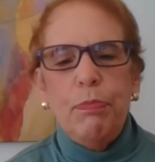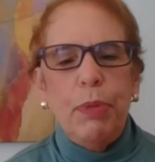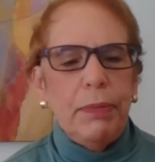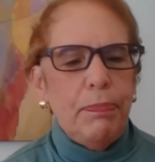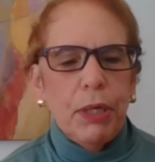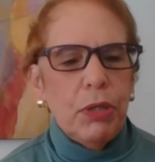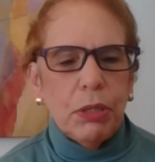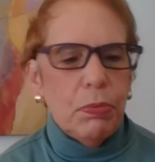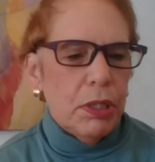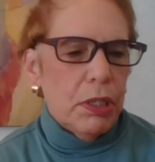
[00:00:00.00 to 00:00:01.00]
but
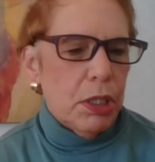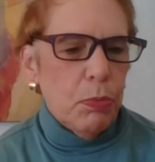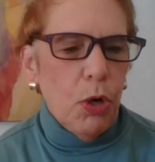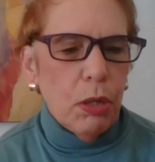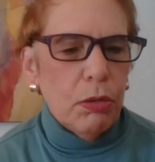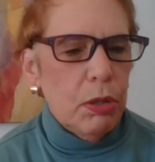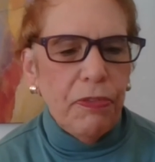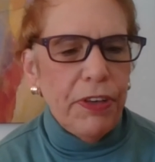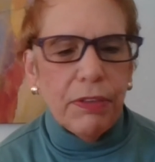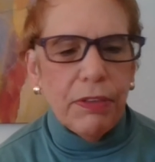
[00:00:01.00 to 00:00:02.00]
because we're a small
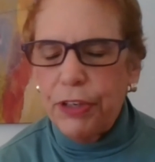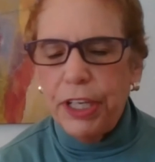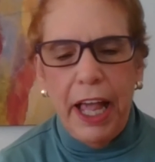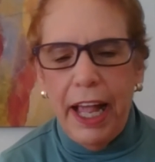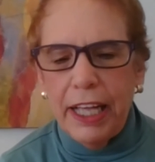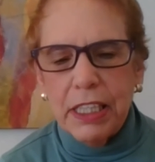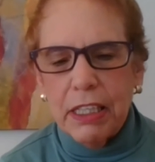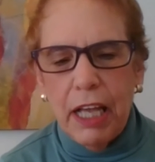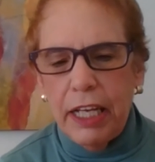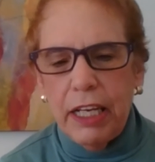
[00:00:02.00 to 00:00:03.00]
group feel free to ask
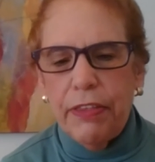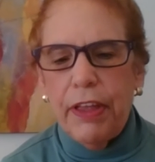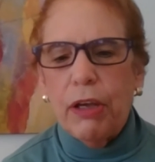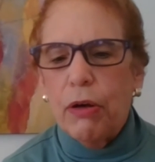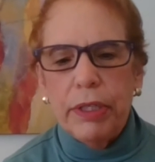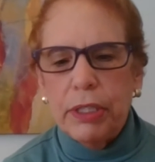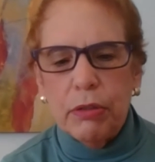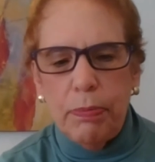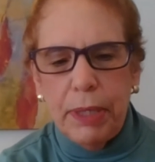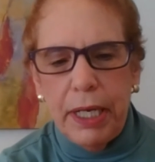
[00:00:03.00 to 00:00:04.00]
anything or
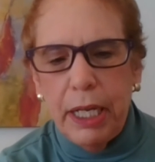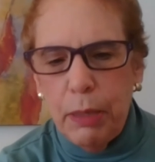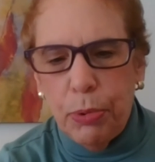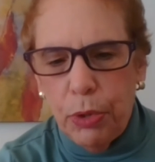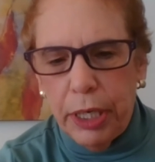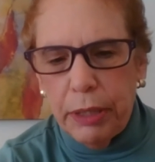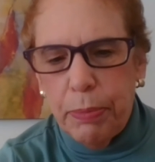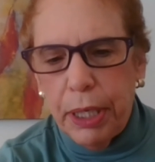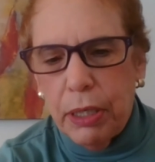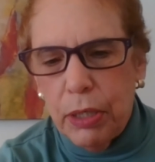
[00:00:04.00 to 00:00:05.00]
interrupt at any point
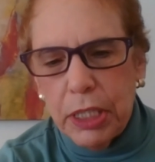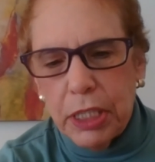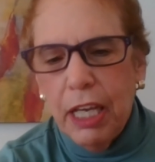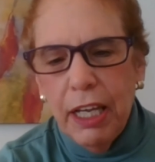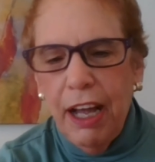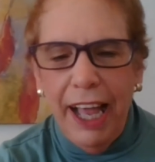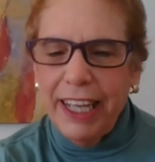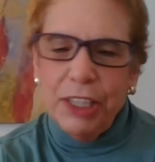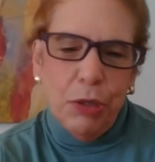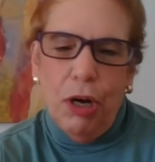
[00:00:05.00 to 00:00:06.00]
because i
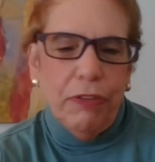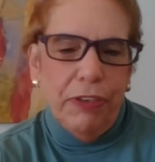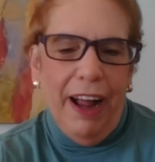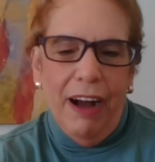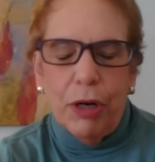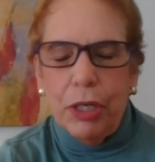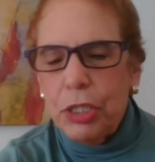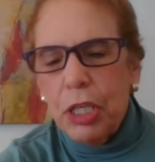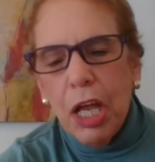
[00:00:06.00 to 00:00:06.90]
can talk for hours